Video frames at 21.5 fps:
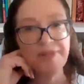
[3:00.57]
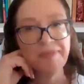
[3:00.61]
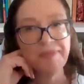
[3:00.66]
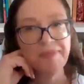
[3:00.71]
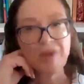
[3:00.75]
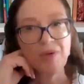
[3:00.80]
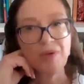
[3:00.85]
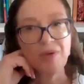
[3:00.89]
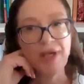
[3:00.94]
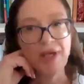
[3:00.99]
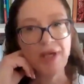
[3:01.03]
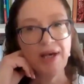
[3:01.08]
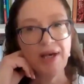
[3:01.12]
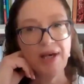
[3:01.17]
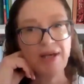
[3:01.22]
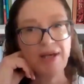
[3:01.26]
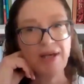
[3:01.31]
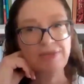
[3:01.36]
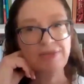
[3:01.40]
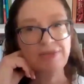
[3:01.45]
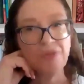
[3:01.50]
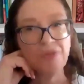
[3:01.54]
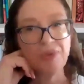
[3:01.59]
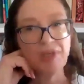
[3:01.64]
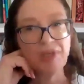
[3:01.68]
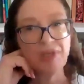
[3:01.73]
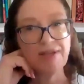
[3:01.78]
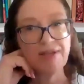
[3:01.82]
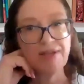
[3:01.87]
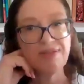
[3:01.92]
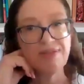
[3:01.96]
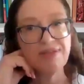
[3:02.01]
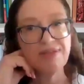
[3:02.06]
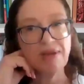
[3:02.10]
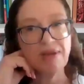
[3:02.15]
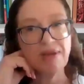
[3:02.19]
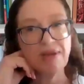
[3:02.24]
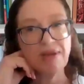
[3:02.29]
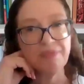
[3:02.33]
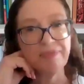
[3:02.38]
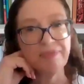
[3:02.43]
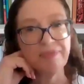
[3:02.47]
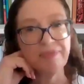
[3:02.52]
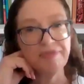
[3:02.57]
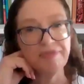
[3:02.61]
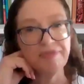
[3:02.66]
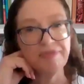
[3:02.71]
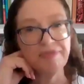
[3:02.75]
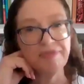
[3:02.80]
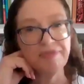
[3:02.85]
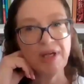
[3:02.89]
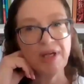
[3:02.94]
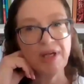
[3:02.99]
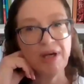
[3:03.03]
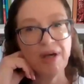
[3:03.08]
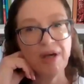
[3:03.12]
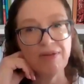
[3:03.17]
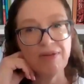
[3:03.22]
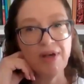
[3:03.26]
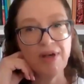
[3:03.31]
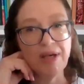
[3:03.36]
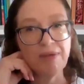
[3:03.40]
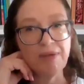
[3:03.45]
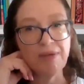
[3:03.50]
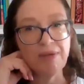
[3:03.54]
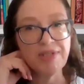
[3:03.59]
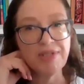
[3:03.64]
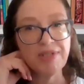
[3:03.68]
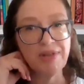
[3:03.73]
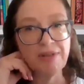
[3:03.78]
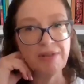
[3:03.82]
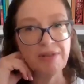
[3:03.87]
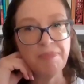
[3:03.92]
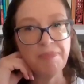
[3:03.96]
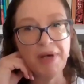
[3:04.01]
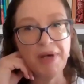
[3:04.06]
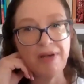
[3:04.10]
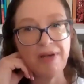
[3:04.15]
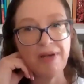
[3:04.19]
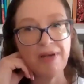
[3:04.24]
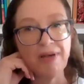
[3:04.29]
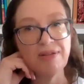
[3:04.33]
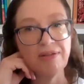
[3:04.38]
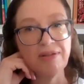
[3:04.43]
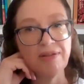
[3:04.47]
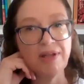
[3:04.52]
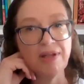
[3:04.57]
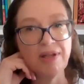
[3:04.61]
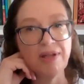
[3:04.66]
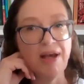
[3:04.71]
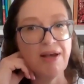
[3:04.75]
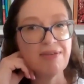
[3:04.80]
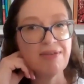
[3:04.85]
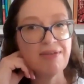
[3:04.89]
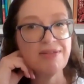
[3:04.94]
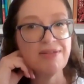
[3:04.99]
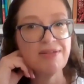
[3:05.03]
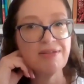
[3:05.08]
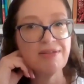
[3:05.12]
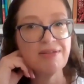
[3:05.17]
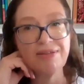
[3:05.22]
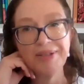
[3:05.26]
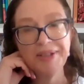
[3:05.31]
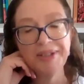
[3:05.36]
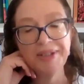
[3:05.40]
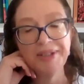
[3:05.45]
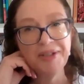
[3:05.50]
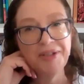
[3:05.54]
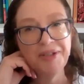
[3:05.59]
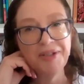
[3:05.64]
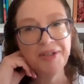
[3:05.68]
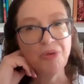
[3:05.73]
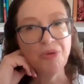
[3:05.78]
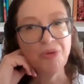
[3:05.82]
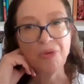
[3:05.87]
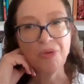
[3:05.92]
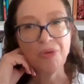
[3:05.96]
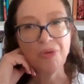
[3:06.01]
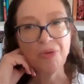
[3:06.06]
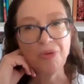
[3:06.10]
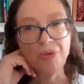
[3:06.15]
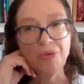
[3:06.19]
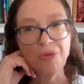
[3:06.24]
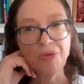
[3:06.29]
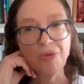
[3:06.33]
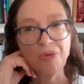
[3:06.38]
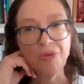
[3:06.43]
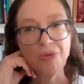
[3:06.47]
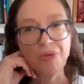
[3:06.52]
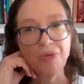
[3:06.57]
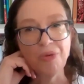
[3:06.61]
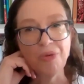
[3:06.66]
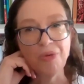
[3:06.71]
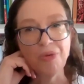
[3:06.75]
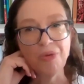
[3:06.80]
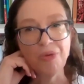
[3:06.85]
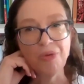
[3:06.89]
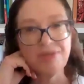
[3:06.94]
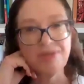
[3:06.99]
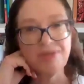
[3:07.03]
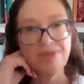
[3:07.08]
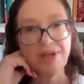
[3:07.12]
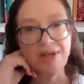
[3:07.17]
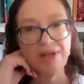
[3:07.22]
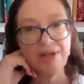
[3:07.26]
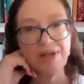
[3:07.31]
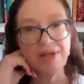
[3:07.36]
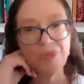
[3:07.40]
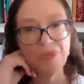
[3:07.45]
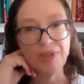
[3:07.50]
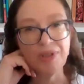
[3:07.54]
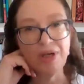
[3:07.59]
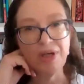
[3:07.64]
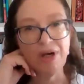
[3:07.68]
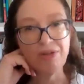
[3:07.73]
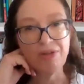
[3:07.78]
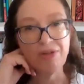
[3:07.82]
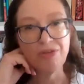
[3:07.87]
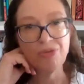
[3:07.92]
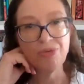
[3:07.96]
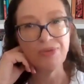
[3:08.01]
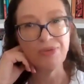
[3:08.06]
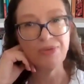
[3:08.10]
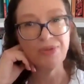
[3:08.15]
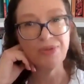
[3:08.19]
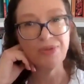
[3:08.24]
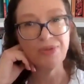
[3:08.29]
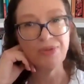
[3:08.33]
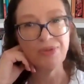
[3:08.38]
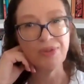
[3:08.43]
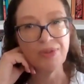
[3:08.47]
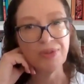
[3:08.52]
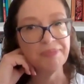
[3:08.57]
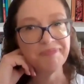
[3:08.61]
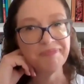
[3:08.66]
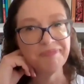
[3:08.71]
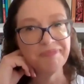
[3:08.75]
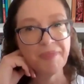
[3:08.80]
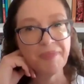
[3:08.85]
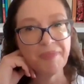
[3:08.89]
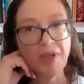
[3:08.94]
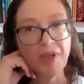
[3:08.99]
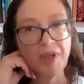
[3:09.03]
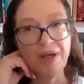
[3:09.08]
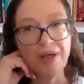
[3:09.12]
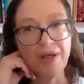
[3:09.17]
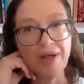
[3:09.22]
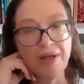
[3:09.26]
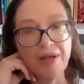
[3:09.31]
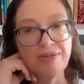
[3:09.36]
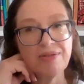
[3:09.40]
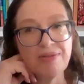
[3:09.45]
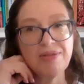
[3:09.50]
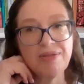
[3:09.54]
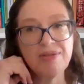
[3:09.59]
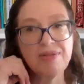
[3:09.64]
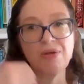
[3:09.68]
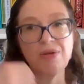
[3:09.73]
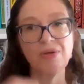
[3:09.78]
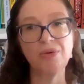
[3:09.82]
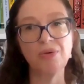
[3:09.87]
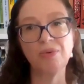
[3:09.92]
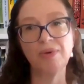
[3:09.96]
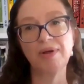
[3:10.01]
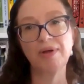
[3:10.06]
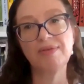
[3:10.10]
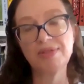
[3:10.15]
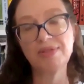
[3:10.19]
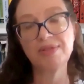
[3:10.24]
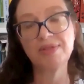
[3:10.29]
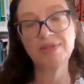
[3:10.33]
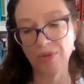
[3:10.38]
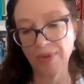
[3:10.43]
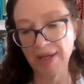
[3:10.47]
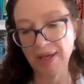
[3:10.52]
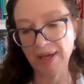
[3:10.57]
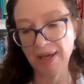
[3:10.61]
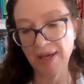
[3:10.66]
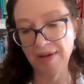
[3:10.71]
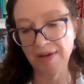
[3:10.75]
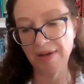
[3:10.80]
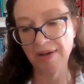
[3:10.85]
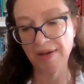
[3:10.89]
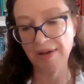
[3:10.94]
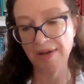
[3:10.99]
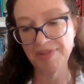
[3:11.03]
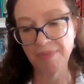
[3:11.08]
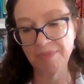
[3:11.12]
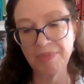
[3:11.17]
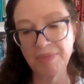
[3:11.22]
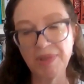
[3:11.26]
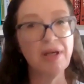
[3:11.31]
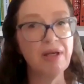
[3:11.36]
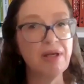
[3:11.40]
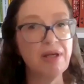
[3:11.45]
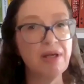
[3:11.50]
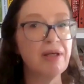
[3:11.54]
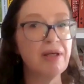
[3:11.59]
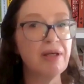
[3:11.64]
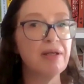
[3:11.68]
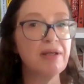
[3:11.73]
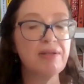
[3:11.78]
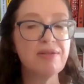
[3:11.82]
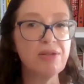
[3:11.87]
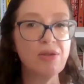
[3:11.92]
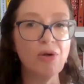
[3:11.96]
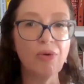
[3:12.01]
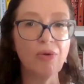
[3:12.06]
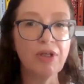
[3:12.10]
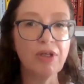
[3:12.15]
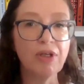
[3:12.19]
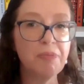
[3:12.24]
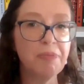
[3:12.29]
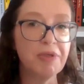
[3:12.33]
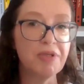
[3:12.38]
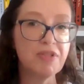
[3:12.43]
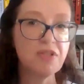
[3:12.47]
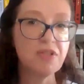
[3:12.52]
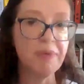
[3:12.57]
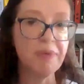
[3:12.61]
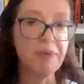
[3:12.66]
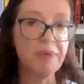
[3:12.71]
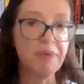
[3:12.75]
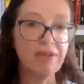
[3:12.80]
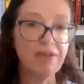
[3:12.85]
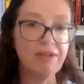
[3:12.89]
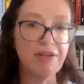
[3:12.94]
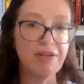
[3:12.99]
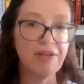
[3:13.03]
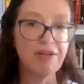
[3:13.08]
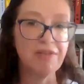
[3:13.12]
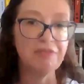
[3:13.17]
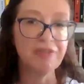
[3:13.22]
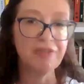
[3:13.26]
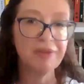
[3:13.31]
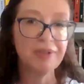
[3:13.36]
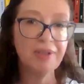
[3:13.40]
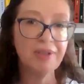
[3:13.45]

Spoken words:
we had some very hard times in the past, in the last 2,000 years, and we got through them. And so I have some historic perspective.